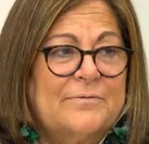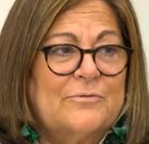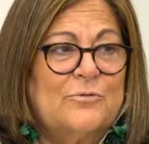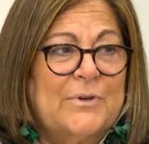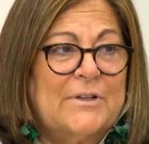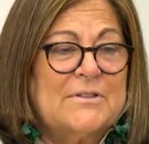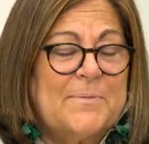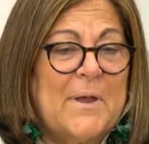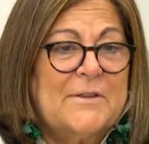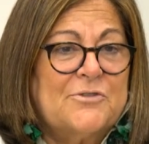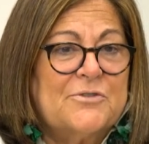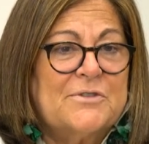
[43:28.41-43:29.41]
real
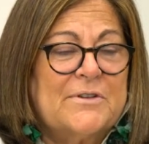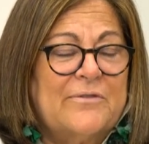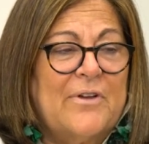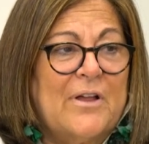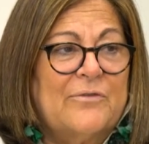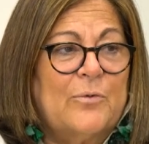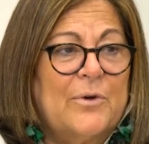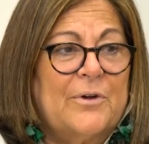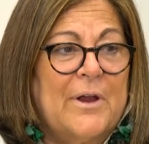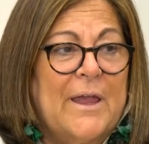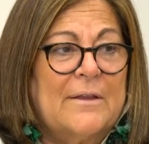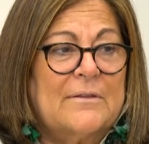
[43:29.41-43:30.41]
sponsors involved, were
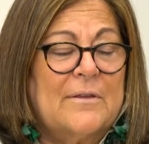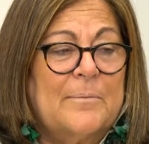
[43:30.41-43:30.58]
at the